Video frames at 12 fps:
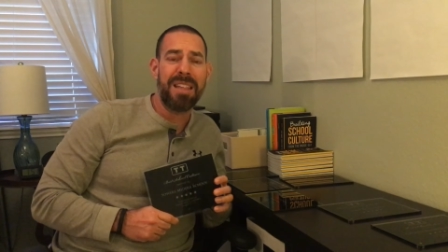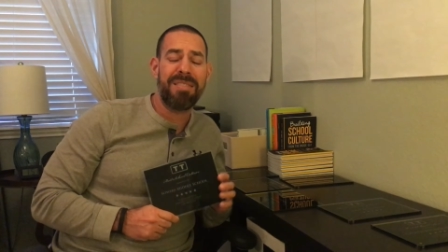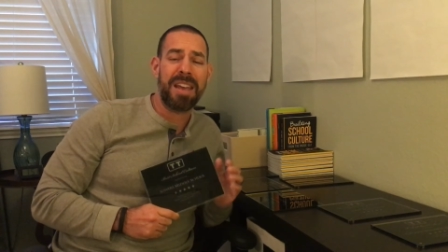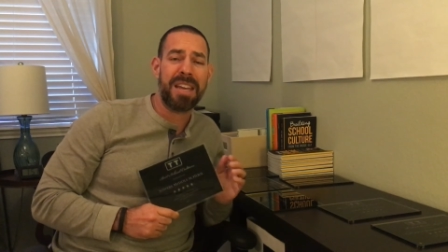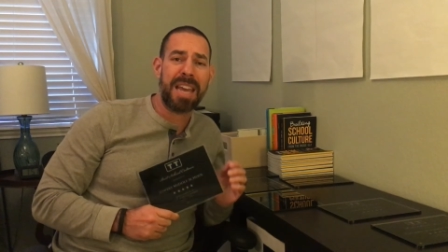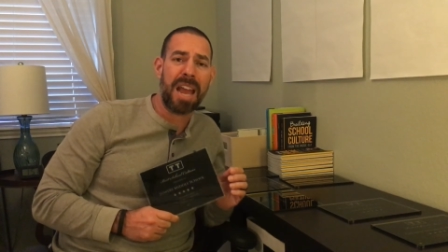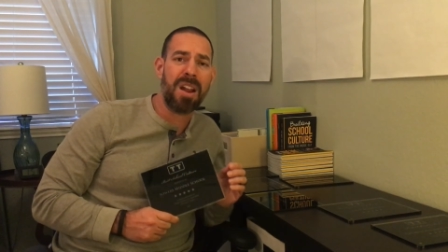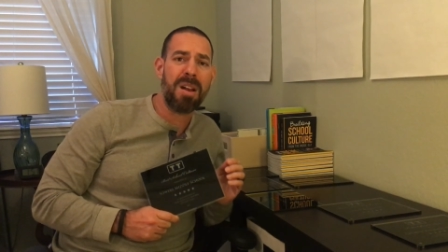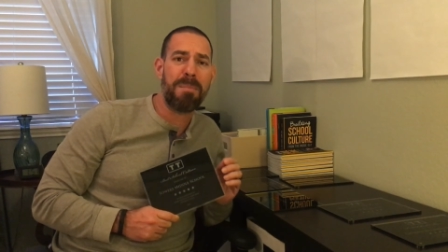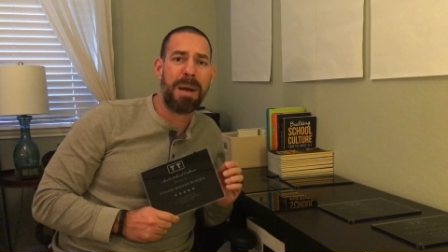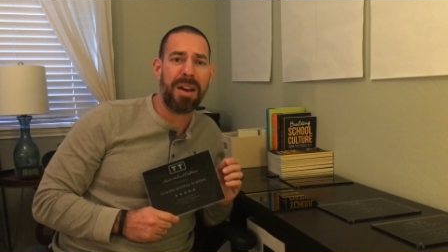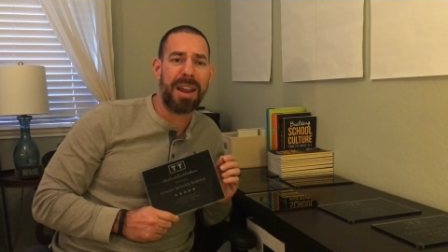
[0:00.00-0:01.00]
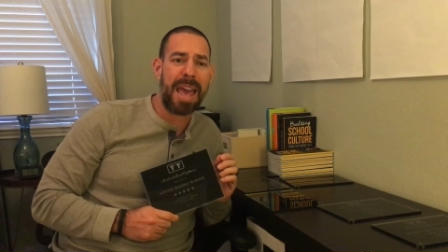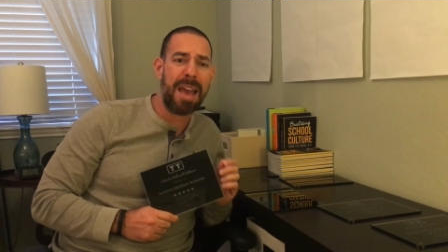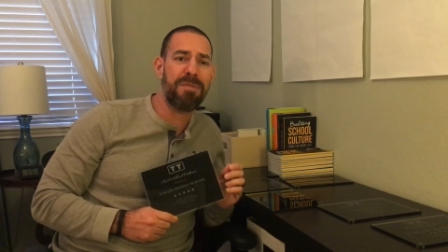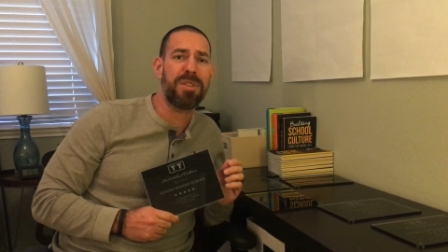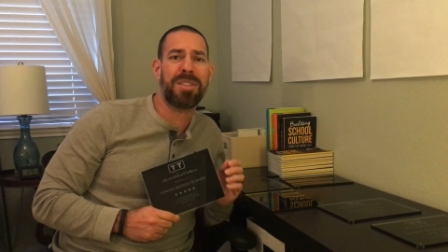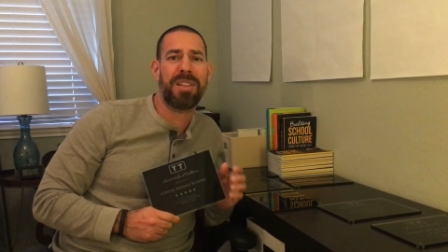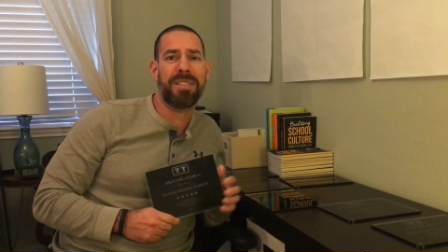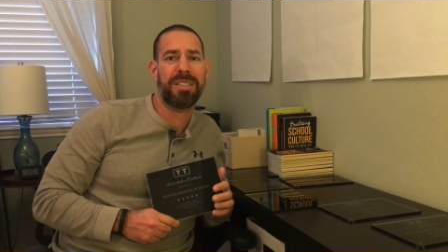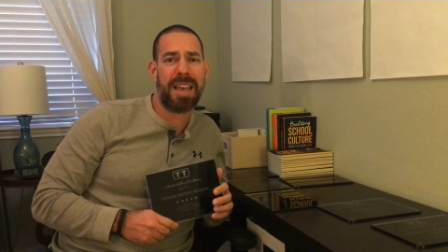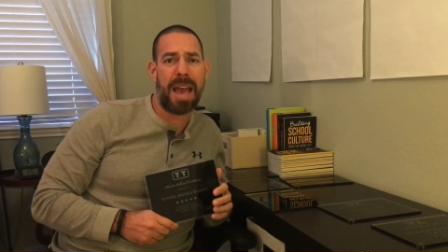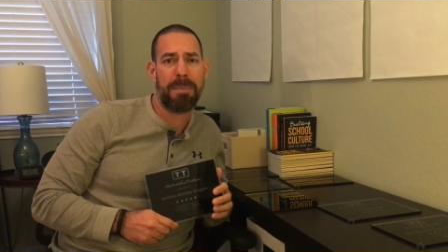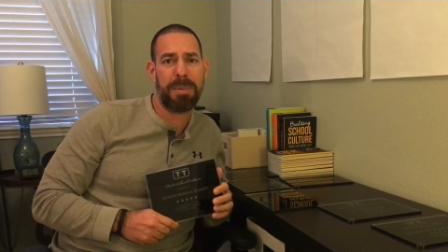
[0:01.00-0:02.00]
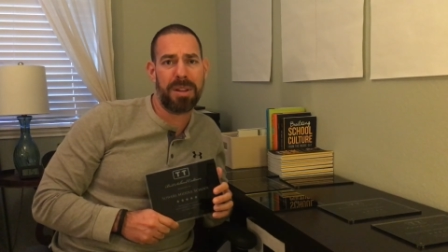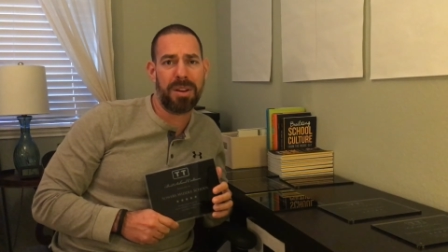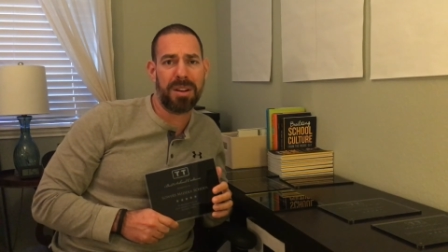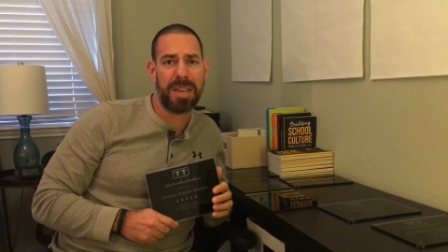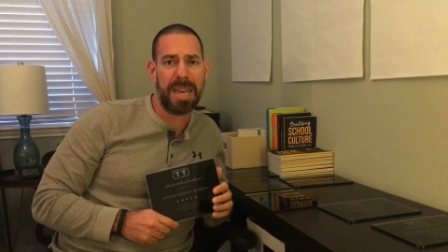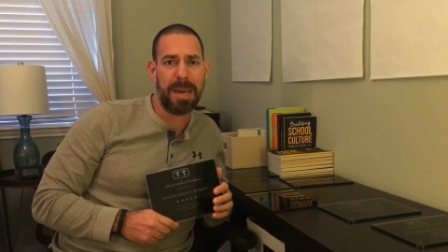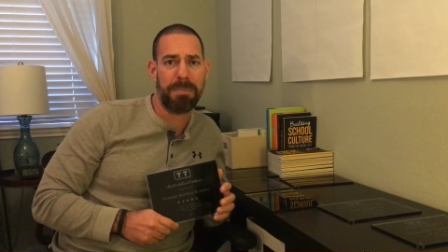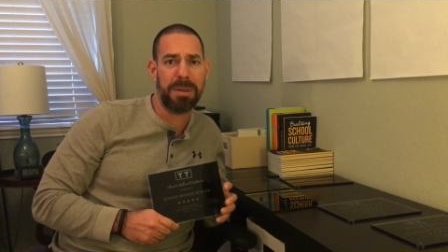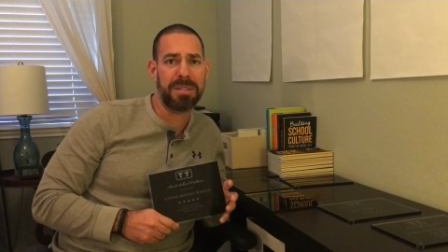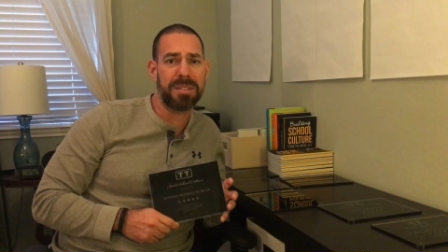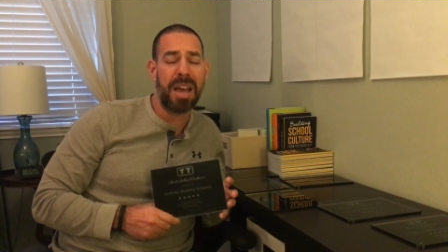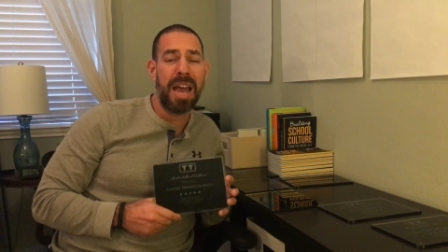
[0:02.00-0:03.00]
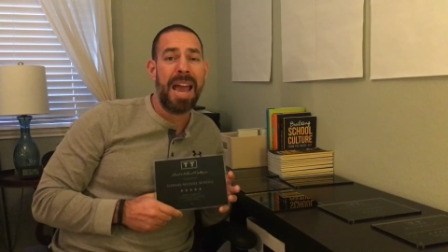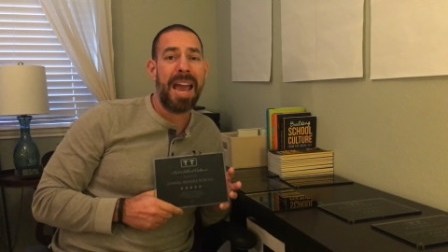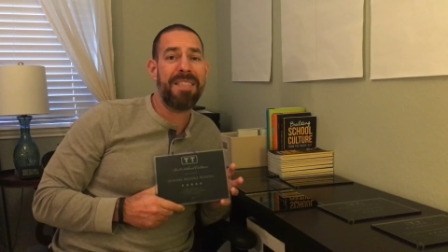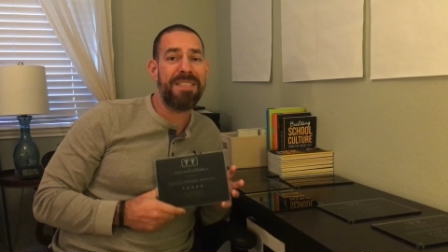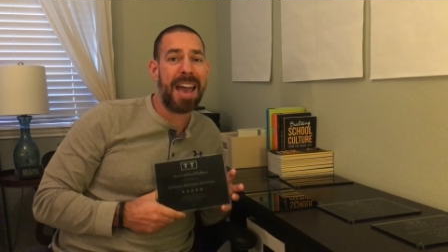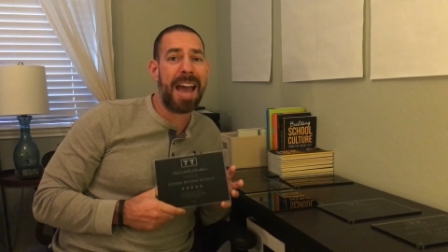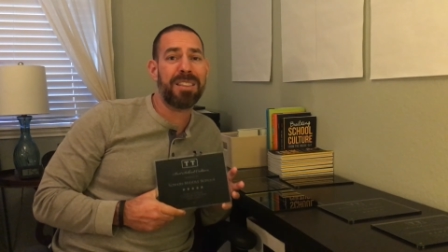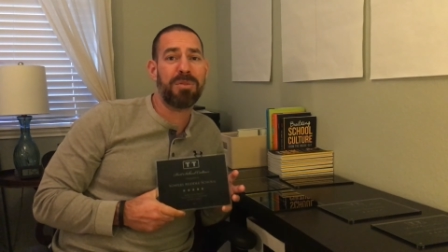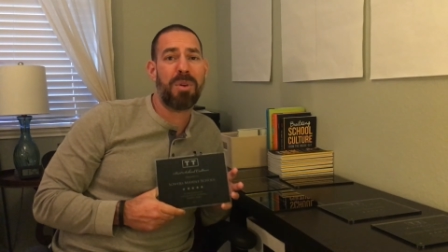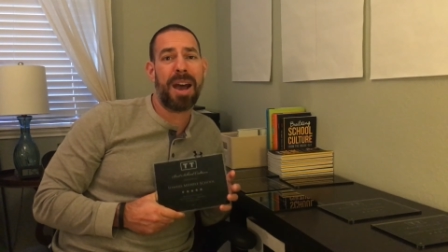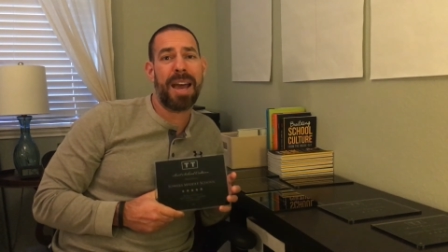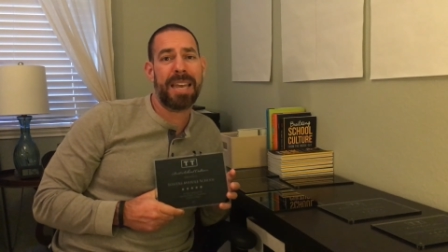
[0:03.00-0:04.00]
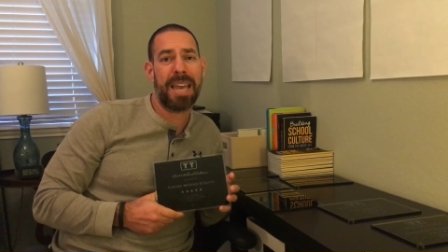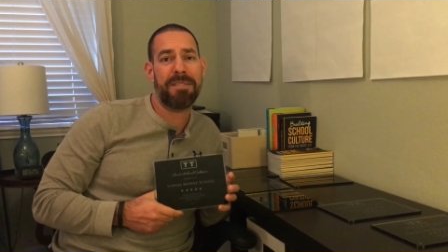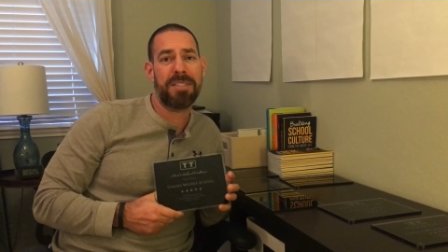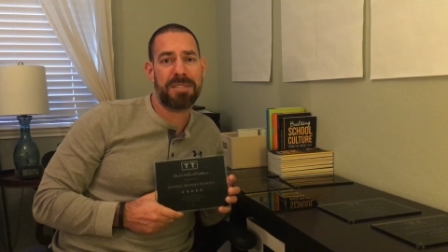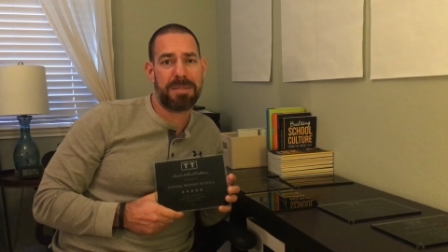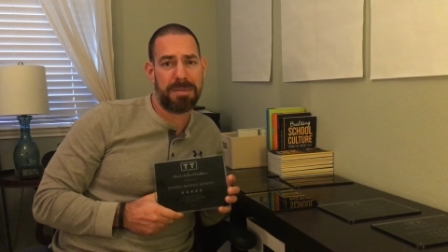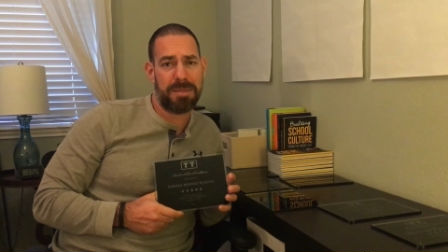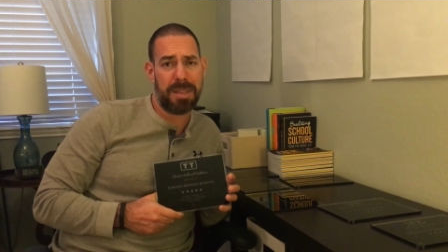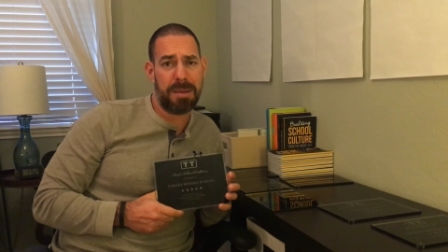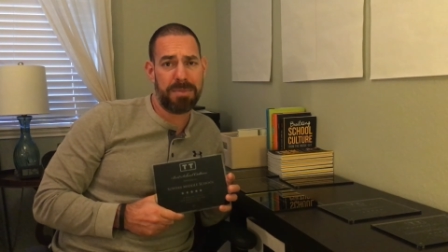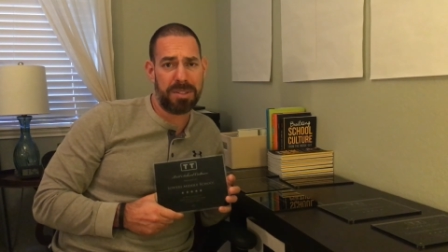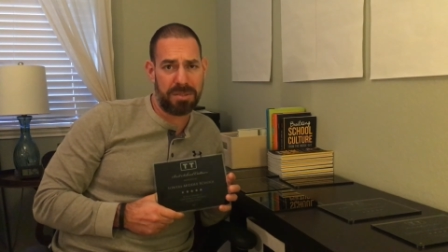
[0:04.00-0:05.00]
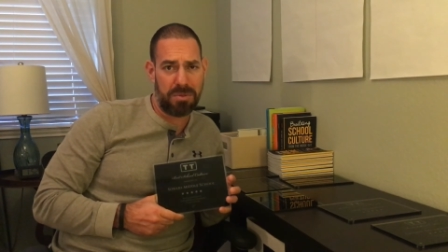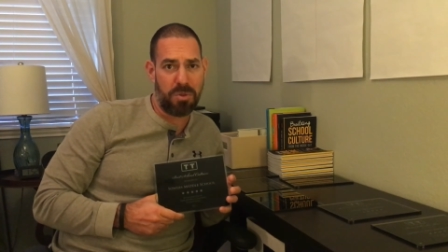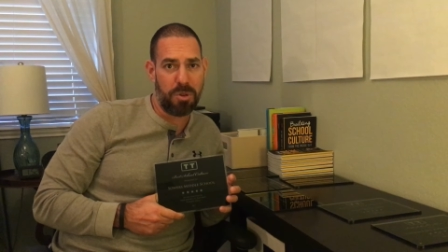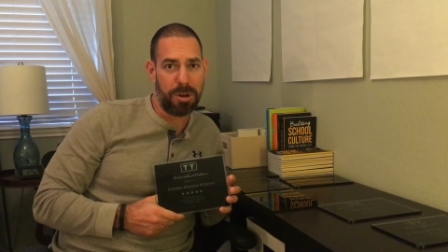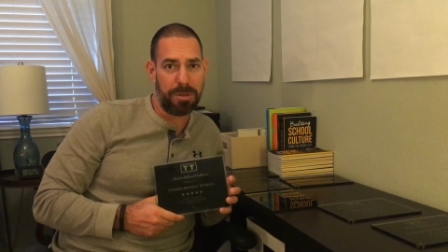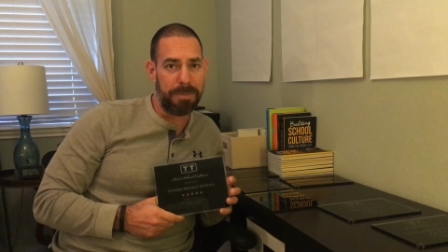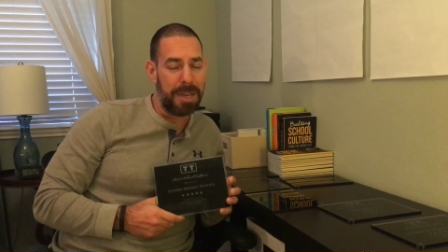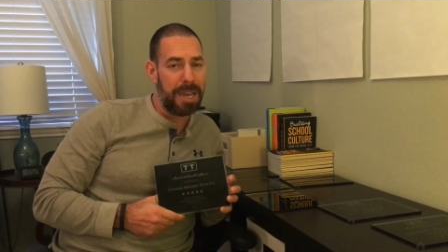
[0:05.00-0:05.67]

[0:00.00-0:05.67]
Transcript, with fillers: They care about everything that's happening on campus. And that's why I gave this, them this award.